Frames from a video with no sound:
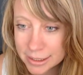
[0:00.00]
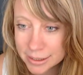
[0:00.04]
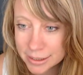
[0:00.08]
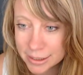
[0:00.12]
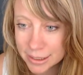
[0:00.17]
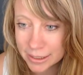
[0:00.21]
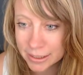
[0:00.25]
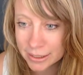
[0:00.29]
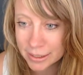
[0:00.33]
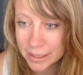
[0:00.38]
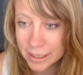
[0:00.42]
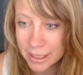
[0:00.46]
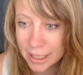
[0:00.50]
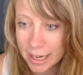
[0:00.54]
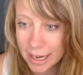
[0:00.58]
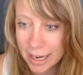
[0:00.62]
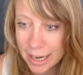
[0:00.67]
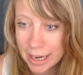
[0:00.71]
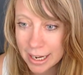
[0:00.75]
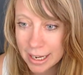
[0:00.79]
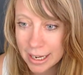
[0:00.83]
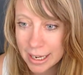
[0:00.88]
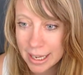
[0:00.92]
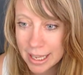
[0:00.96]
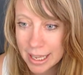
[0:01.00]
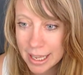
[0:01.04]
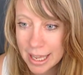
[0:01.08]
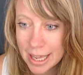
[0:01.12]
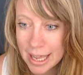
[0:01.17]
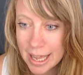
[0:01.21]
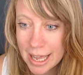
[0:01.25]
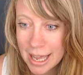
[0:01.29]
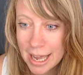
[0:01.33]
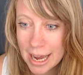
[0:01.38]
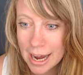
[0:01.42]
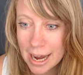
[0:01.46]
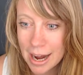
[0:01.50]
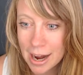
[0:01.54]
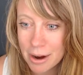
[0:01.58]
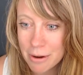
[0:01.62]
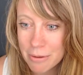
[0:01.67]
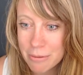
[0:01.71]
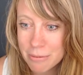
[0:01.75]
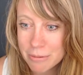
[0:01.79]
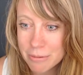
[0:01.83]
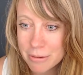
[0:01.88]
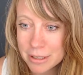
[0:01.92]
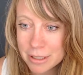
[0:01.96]
Okay.
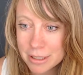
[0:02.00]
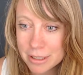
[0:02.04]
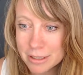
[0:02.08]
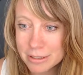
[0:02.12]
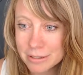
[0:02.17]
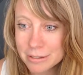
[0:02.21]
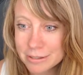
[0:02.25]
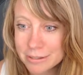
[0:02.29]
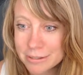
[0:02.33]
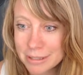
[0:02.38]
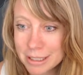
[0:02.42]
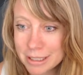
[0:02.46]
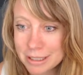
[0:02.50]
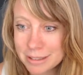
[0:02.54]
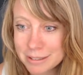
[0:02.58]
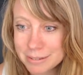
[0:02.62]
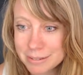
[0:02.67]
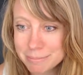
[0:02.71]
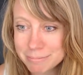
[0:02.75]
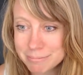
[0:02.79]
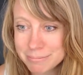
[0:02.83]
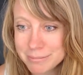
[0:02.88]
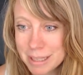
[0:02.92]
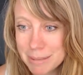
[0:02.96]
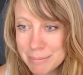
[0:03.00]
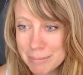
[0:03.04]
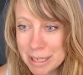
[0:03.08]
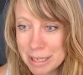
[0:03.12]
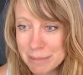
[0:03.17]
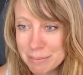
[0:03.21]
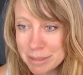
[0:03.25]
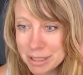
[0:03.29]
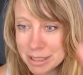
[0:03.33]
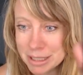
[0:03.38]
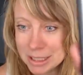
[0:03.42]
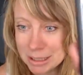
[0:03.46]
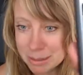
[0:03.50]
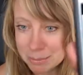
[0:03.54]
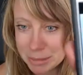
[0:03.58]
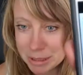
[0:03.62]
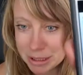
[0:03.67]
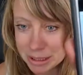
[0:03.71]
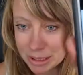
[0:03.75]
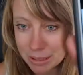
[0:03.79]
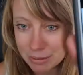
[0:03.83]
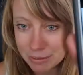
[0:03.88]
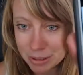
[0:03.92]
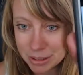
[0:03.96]
Well, that might be a little bit
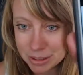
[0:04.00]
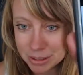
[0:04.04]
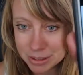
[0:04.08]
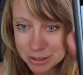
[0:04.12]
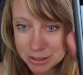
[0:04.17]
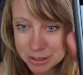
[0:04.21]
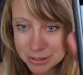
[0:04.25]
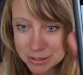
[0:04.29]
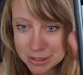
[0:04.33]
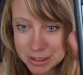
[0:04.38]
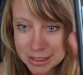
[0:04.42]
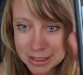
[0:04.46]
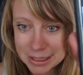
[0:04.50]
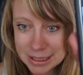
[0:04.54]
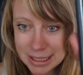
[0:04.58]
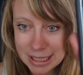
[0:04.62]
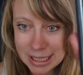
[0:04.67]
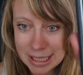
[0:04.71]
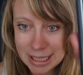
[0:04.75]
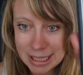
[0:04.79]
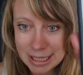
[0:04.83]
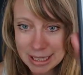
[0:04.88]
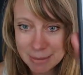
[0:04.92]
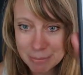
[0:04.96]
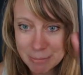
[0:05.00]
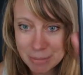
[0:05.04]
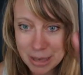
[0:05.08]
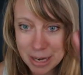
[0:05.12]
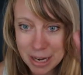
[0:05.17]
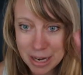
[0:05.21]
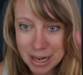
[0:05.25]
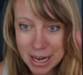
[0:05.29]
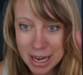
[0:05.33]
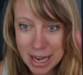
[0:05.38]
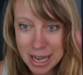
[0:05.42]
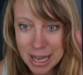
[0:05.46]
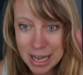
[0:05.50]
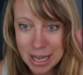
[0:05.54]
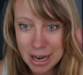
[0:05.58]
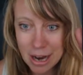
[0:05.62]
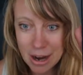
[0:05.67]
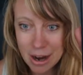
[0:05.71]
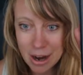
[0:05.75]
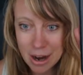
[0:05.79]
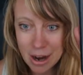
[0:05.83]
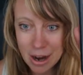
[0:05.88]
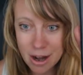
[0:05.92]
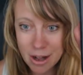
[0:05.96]
difficult to see, but
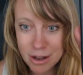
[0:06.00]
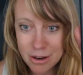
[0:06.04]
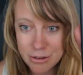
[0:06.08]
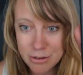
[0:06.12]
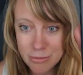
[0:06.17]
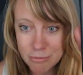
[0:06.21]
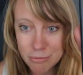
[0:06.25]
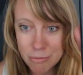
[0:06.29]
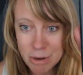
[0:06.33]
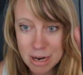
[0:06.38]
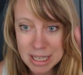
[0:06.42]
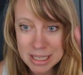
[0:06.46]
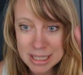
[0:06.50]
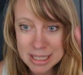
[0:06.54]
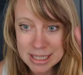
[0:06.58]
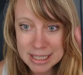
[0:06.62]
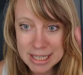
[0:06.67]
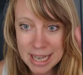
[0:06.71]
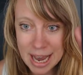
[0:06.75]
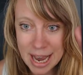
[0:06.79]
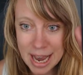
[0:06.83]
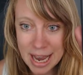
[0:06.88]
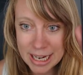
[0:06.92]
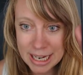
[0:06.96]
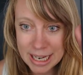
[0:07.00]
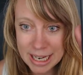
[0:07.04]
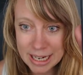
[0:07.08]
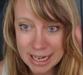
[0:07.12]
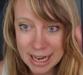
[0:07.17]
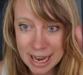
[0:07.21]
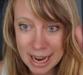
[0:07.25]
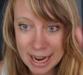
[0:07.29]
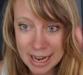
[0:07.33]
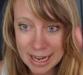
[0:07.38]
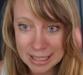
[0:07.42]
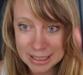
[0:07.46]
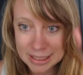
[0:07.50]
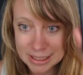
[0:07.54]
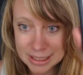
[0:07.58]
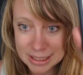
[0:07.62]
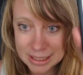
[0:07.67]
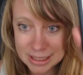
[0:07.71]
on one side it asks,